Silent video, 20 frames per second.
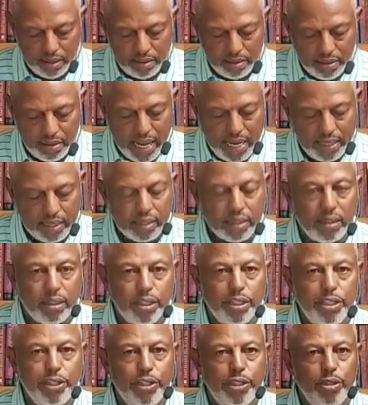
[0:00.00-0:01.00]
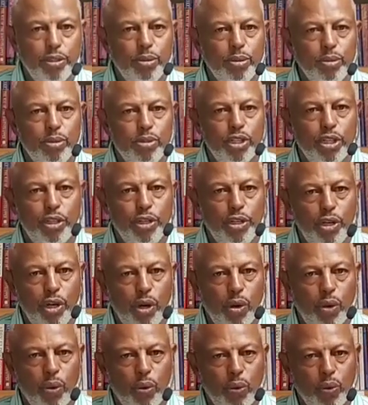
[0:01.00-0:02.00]
That's good news to
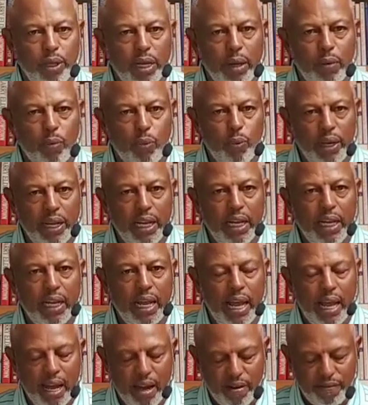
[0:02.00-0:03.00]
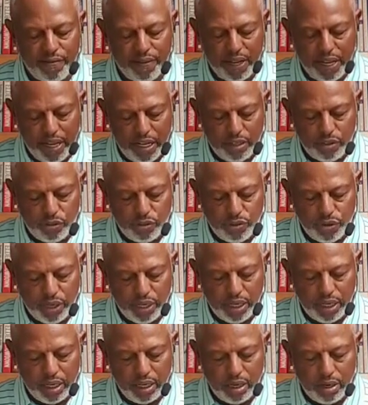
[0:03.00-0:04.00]
know that we have
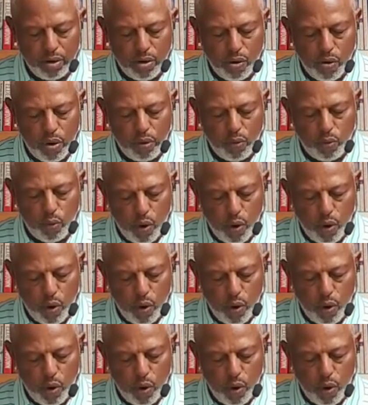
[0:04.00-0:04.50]
history going